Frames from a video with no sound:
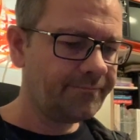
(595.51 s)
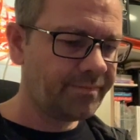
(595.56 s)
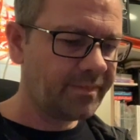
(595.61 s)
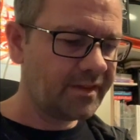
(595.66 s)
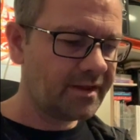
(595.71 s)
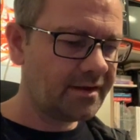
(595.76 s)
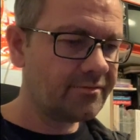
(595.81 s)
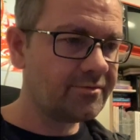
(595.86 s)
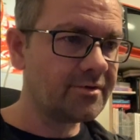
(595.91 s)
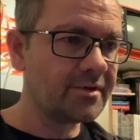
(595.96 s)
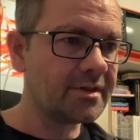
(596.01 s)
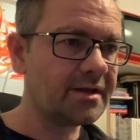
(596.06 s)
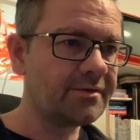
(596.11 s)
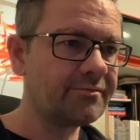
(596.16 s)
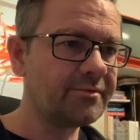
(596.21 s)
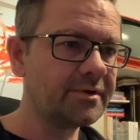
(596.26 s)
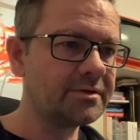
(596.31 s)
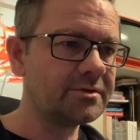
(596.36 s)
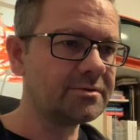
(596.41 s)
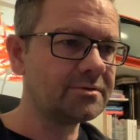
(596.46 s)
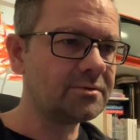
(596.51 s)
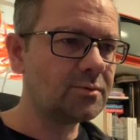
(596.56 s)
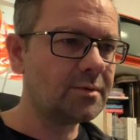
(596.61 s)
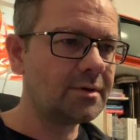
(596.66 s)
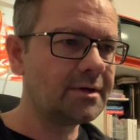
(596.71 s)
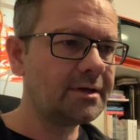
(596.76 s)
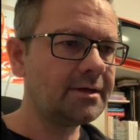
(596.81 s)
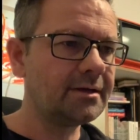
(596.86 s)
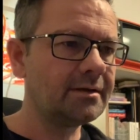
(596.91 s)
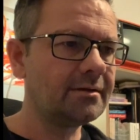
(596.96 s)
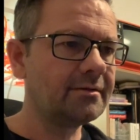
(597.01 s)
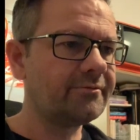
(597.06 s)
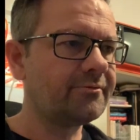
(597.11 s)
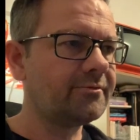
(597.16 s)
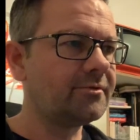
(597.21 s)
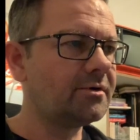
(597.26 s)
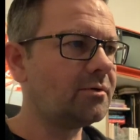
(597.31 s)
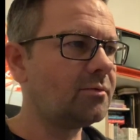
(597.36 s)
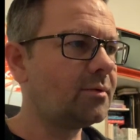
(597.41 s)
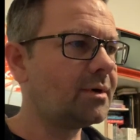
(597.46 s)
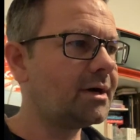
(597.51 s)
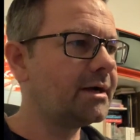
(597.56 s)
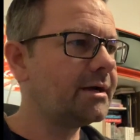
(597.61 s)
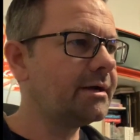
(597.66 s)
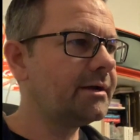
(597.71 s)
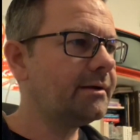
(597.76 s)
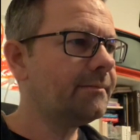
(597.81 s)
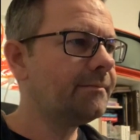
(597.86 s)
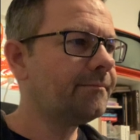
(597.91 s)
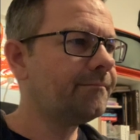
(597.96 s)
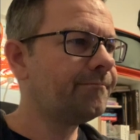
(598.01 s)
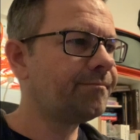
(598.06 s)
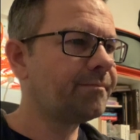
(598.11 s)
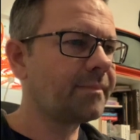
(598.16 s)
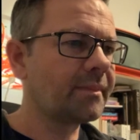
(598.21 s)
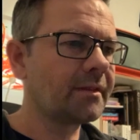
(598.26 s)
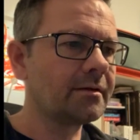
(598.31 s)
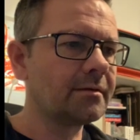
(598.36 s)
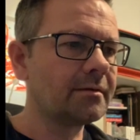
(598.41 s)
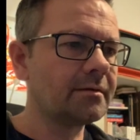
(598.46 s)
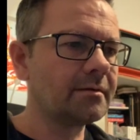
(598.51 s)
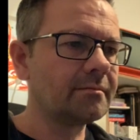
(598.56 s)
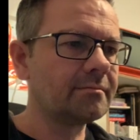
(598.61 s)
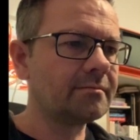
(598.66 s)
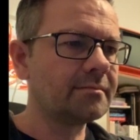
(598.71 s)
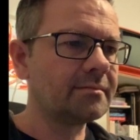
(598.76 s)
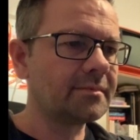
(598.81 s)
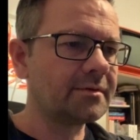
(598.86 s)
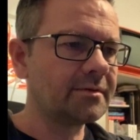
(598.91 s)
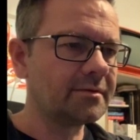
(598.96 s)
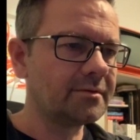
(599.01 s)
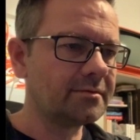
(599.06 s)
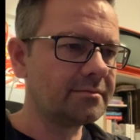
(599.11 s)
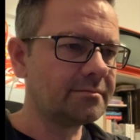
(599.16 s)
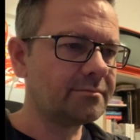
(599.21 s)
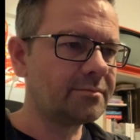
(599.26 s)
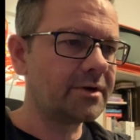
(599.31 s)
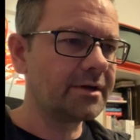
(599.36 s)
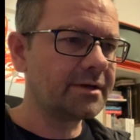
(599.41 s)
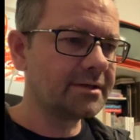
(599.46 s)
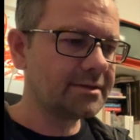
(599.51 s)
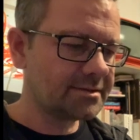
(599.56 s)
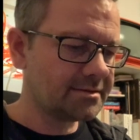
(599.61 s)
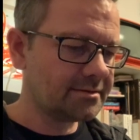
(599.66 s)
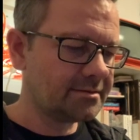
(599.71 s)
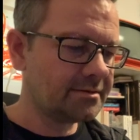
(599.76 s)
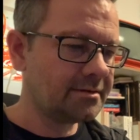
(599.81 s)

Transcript: And for that we do for y, bracket,